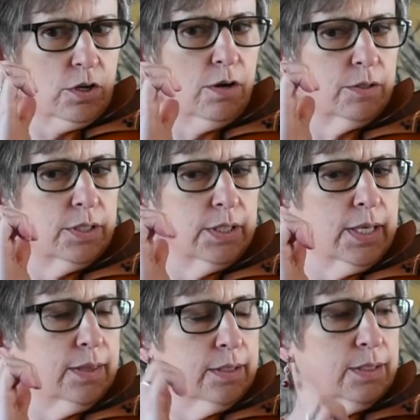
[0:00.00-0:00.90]
to
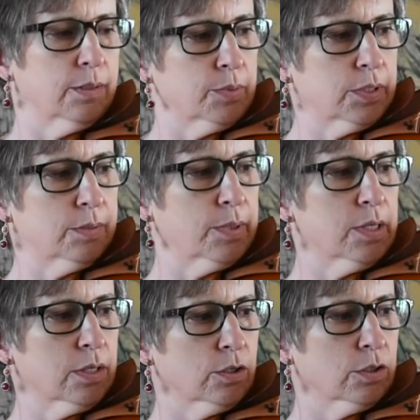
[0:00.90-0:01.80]
get the tips to be
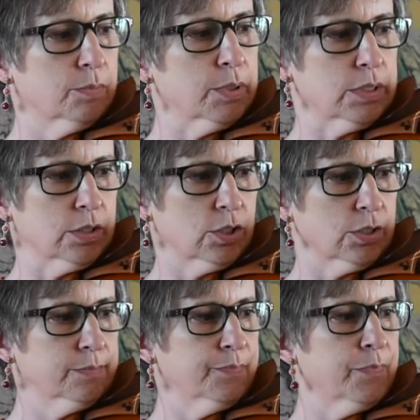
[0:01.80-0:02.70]
in a good
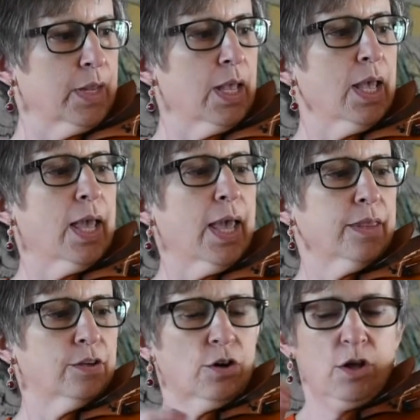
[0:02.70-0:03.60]
position.
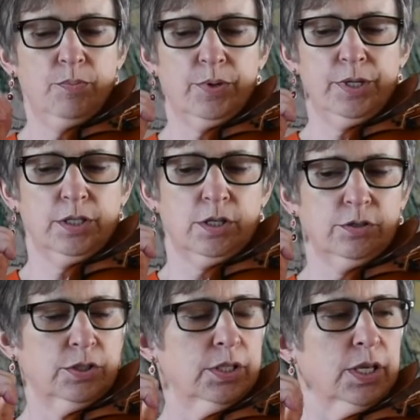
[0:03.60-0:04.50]
And they're all pretty
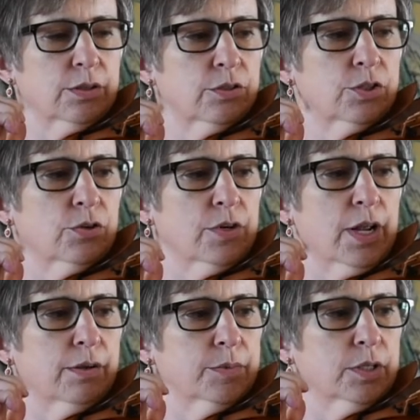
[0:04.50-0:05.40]
close together, so
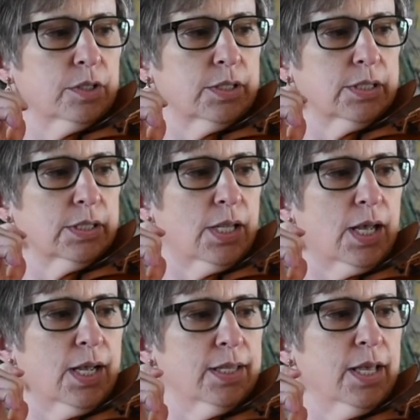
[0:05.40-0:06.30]
now I'm going to
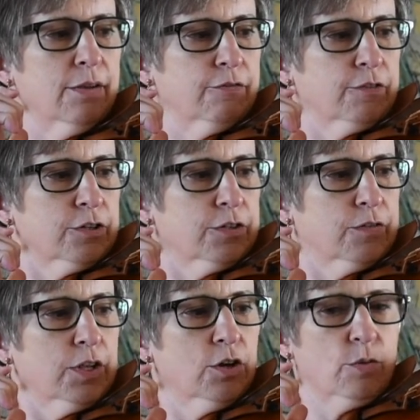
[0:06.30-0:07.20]
slide that first
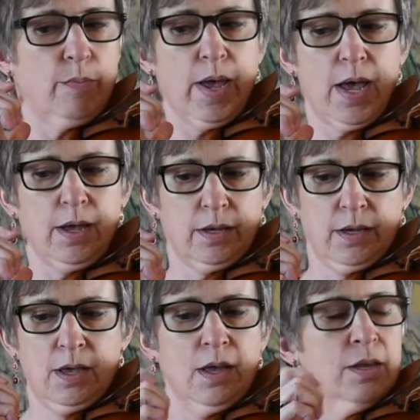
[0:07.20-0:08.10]
finger back
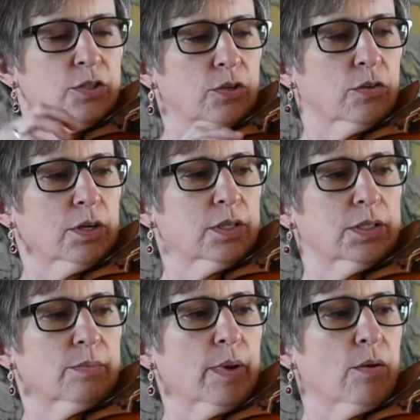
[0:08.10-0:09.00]
so that it's
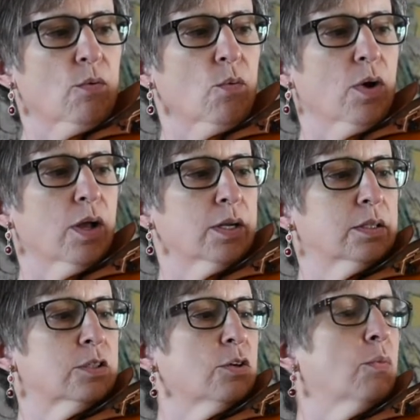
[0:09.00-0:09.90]
about 1
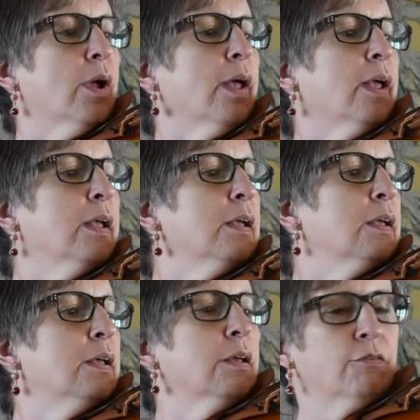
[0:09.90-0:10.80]
inch away
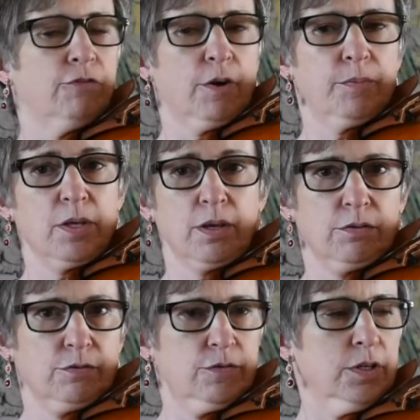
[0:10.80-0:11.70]
from the other
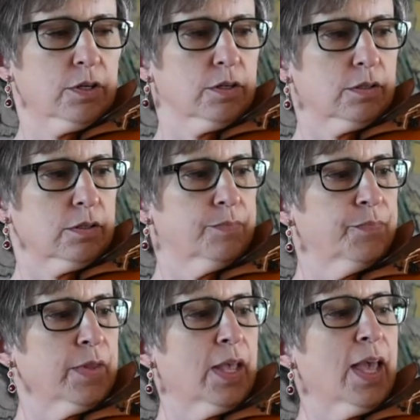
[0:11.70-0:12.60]
fingers.
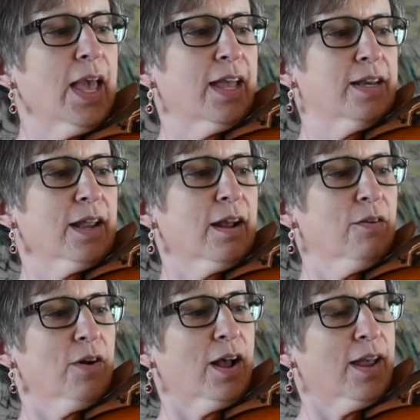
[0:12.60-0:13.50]
And
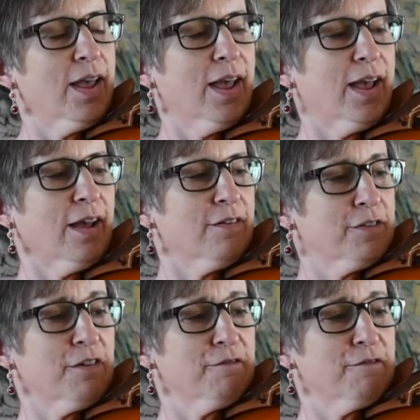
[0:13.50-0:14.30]
now I have a